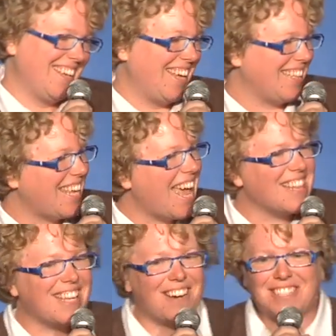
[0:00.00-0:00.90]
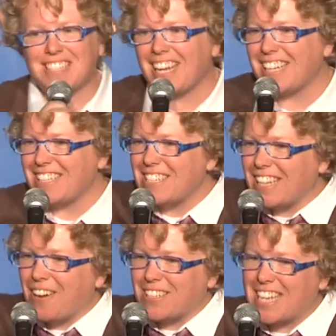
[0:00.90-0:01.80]
At the end,
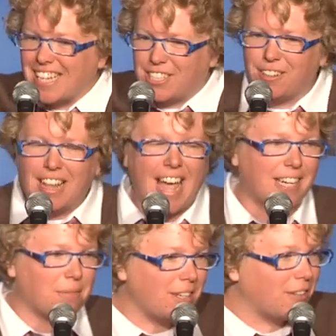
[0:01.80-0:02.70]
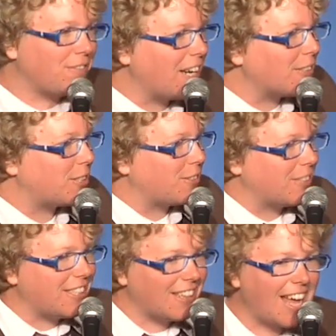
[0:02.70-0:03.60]
they always ask, do you like it? Run your fingers through
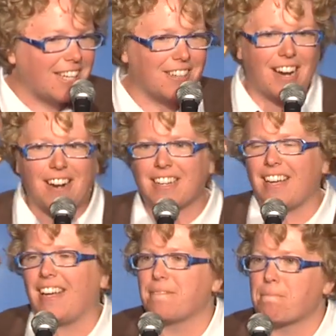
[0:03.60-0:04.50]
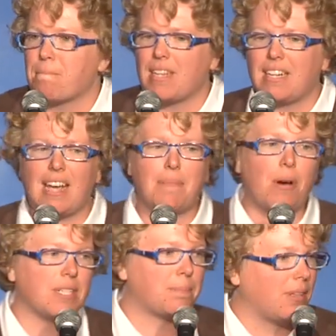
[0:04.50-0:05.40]
it. Do you like your haircut? And I'm
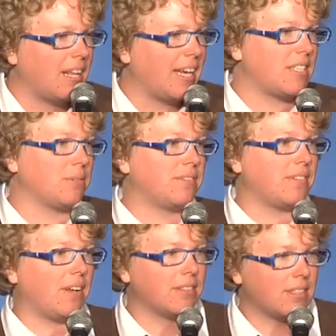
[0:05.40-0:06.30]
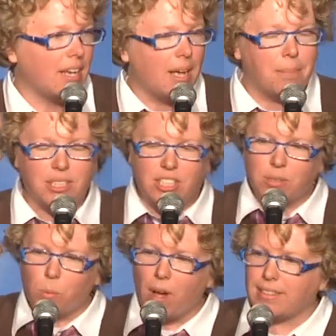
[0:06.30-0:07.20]
always polite to a fault. But
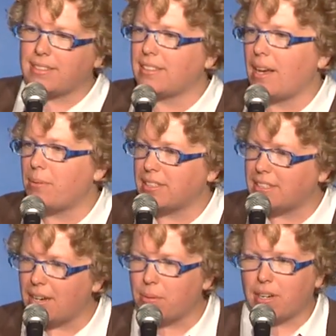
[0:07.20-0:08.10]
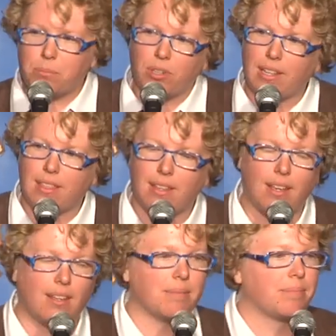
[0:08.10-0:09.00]
just once, I want to say what I'm really
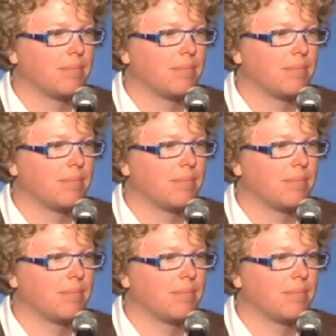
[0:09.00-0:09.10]
thinking,